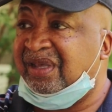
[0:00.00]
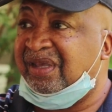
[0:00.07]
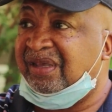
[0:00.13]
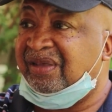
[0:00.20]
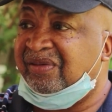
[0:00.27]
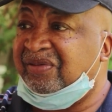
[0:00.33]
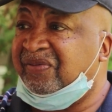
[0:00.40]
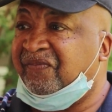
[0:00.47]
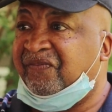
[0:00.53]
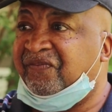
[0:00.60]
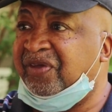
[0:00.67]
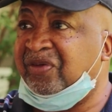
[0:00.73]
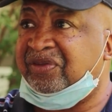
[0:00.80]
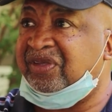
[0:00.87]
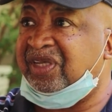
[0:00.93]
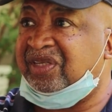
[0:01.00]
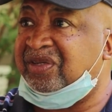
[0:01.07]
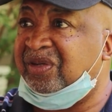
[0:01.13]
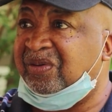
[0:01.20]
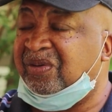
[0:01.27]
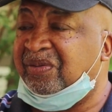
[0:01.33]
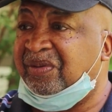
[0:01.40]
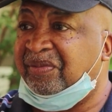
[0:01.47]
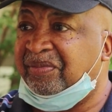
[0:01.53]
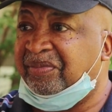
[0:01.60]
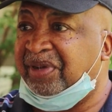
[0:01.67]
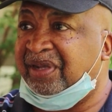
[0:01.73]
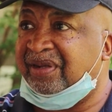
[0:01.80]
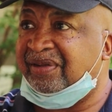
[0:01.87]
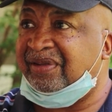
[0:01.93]
It was filthy too,
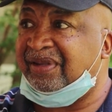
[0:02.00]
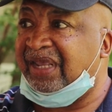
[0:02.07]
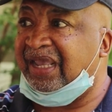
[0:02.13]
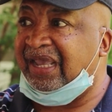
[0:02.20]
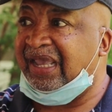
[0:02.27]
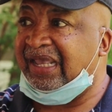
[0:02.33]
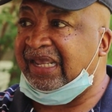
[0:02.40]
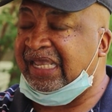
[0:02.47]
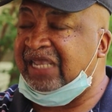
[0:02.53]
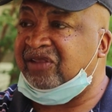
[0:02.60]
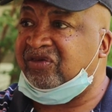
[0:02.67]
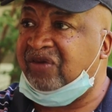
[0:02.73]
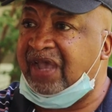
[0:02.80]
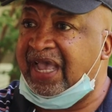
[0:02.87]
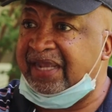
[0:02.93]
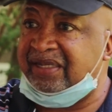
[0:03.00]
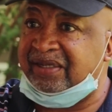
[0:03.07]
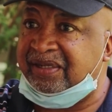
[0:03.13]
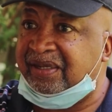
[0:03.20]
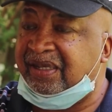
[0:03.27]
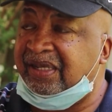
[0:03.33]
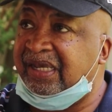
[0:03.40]
but he tried to